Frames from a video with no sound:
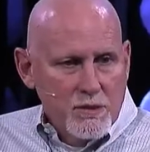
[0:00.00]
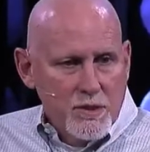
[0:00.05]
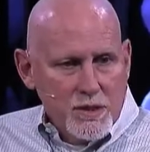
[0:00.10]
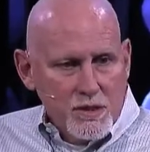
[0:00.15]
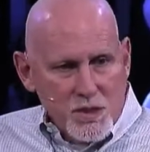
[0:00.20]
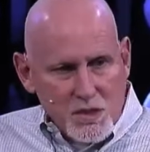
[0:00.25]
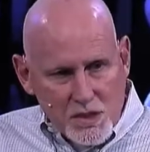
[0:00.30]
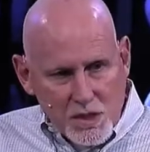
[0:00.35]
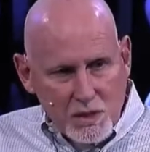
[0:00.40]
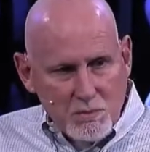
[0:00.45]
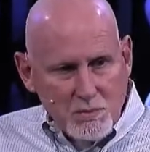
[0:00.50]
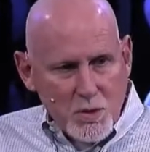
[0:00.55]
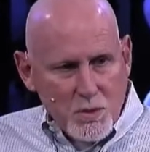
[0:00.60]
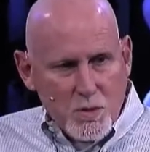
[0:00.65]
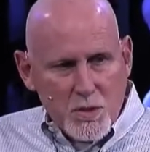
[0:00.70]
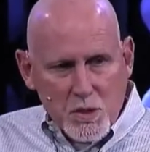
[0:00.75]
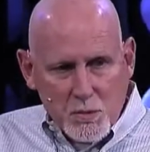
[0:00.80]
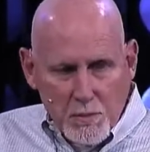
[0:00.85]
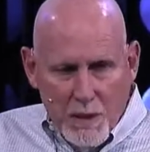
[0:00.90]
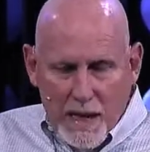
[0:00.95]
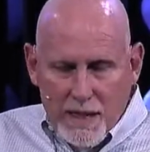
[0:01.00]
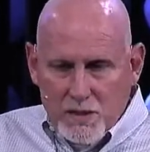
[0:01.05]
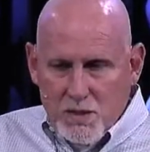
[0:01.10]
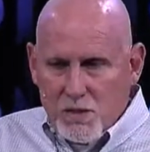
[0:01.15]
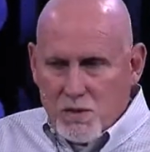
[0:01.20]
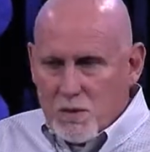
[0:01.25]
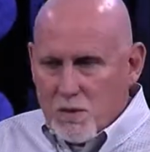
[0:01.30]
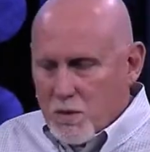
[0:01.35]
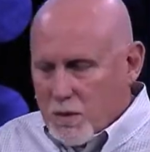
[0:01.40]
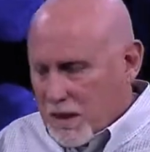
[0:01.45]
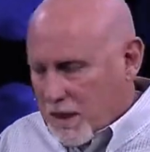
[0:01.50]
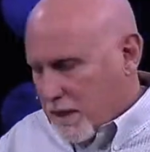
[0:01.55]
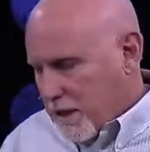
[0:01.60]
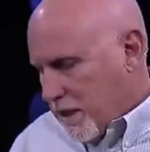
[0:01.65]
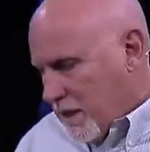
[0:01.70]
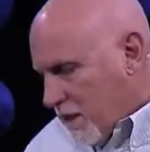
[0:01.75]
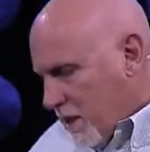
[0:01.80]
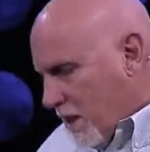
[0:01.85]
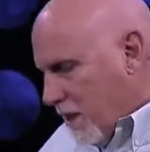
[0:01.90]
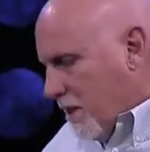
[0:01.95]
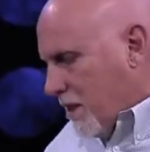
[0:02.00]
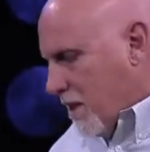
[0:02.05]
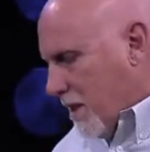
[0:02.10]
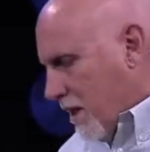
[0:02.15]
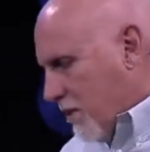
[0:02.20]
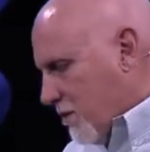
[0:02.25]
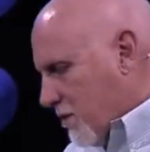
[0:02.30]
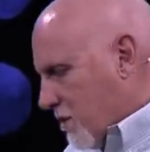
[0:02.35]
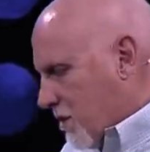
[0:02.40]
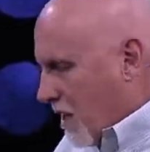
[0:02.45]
that just seem to respond so quickly? And then on the other